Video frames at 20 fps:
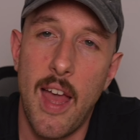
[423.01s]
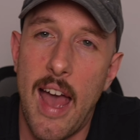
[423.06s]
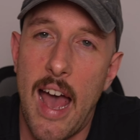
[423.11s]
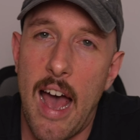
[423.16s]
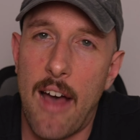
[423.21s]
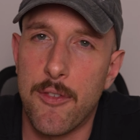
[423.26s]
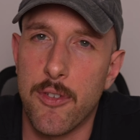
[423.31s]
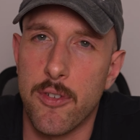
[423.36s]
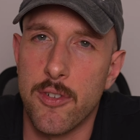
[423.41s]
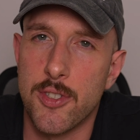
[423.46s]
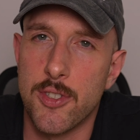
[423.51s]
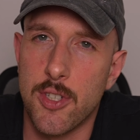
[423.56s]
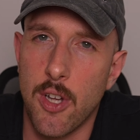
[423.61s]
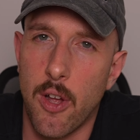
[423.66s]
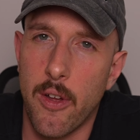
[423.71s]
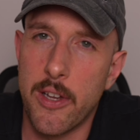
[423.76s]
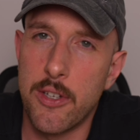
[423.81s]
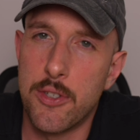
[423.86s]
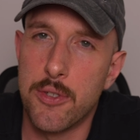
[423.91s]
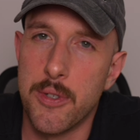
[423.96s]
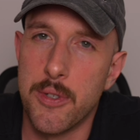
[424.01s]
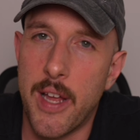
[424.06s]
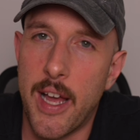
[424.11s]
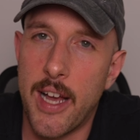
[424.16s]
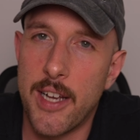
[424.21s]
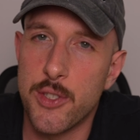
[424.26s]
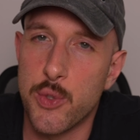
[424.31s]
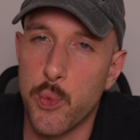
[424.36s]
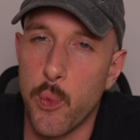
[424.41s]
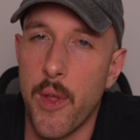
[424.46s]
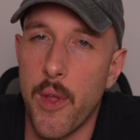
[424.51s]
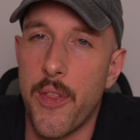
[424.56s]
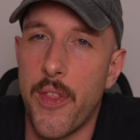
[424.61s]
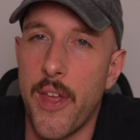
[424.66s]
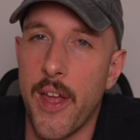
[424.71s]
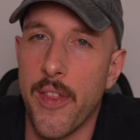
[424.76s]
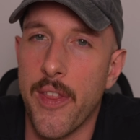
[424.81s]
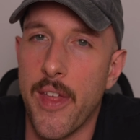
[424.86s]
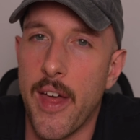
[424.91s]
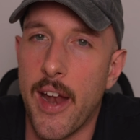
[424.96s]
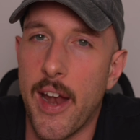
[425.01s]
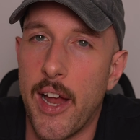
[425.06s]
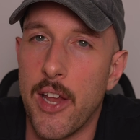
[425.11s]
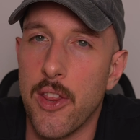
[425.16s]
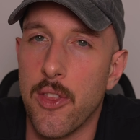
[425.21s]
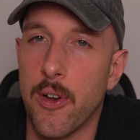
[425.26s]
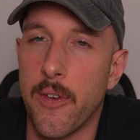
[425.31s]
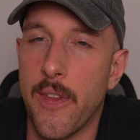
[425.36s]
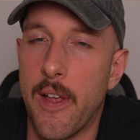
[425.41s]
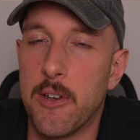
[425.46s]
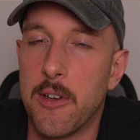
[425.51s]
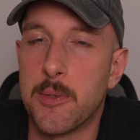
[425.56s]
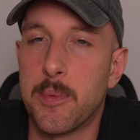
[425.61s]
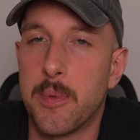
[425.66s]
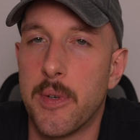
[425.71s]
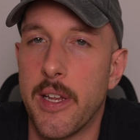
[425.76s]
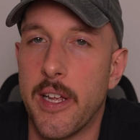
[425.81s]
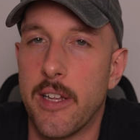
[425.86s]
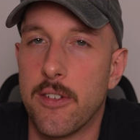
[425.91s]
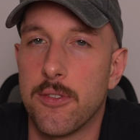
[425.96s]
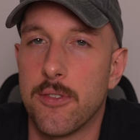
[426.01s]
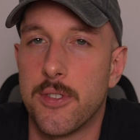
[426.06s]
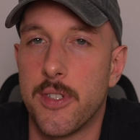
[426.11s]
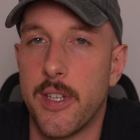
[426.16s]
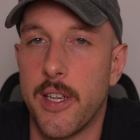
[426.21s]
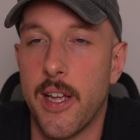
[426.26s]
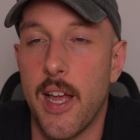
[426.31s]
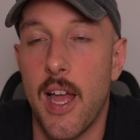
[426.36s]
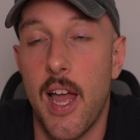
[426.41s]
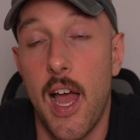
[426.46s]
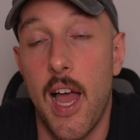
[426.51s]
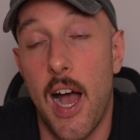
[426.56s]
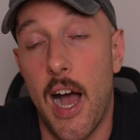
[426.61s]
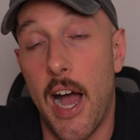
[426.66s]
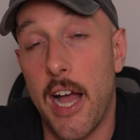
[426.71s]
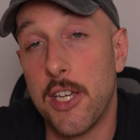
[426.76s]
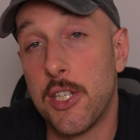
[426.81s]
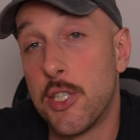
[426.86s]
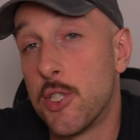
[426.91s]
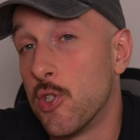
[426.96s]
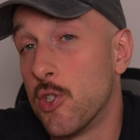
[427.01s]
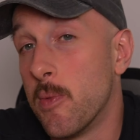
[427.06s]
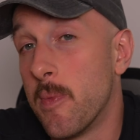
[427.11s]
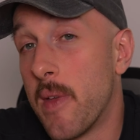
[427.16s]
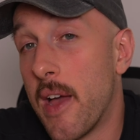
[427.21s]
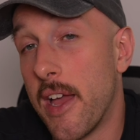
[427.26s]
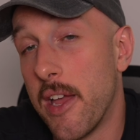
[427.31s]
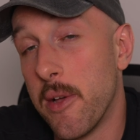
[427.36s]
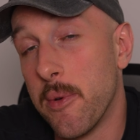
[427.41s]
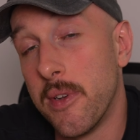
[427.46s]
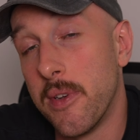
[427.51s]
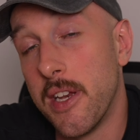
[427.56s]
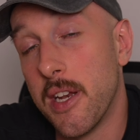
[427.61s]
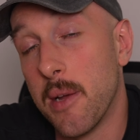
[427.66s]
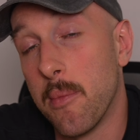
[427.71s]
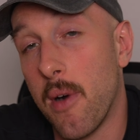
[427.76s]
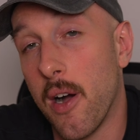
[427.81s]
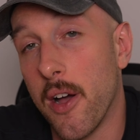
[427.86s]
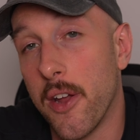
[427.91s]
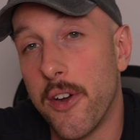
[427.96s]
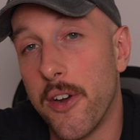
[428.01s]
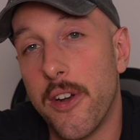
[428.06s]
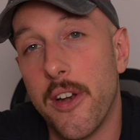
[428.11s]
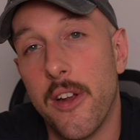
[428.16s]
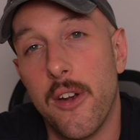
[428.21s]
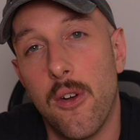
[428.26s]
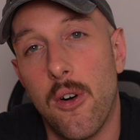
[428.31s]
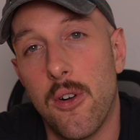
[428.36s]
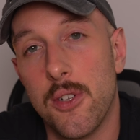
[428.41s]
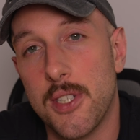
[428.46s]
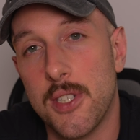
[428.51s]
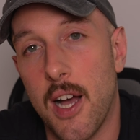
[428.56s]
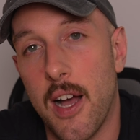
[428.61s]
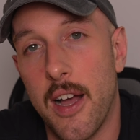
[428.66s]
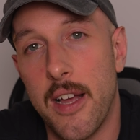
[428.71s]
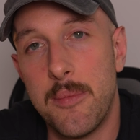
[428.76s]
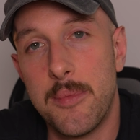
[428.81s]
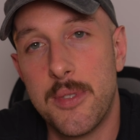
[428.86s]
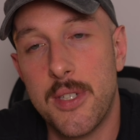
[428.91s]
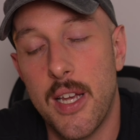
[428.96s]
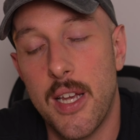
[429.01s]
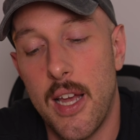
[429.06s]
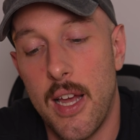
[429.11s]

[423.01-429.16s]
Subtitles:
After installing TrueNAS, one thing that I learned that was pretty interesting, I assumed that it would need a monitor at all times.